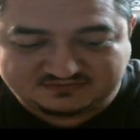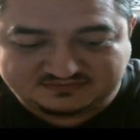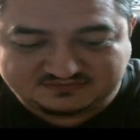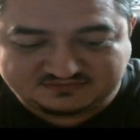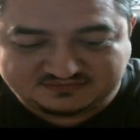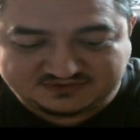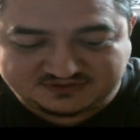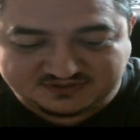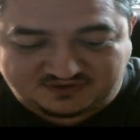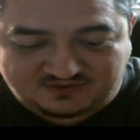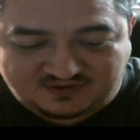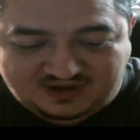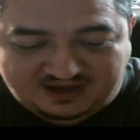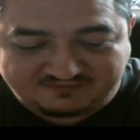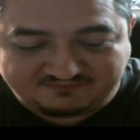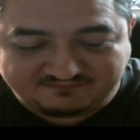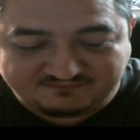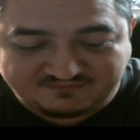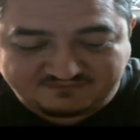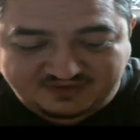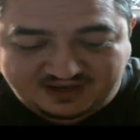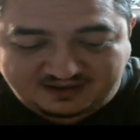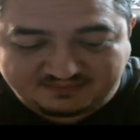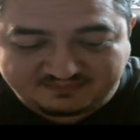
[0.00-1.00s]
So
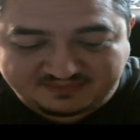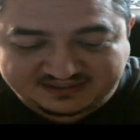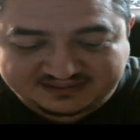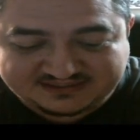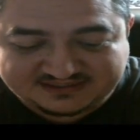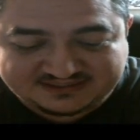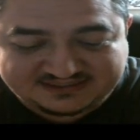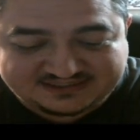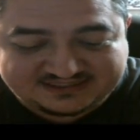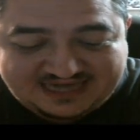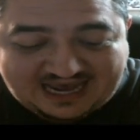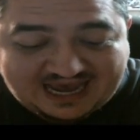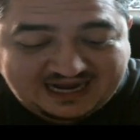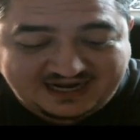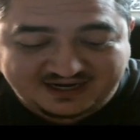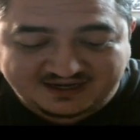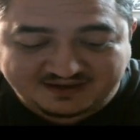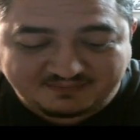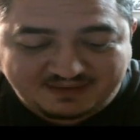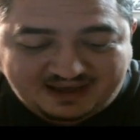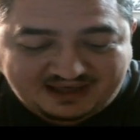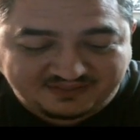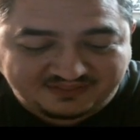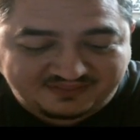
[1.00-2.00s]
I'm ecstatic
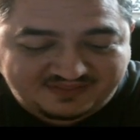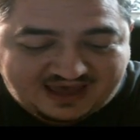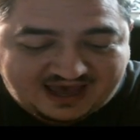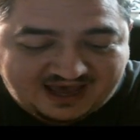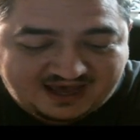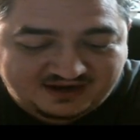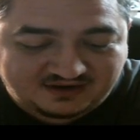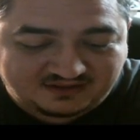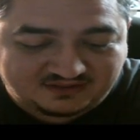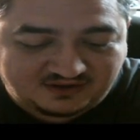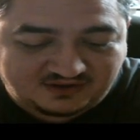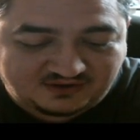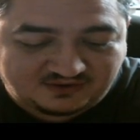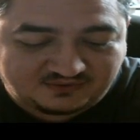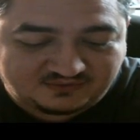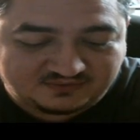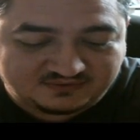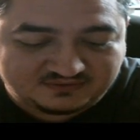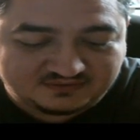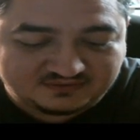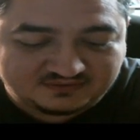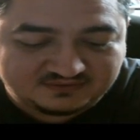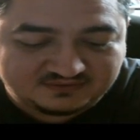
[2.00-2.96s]
about that alone.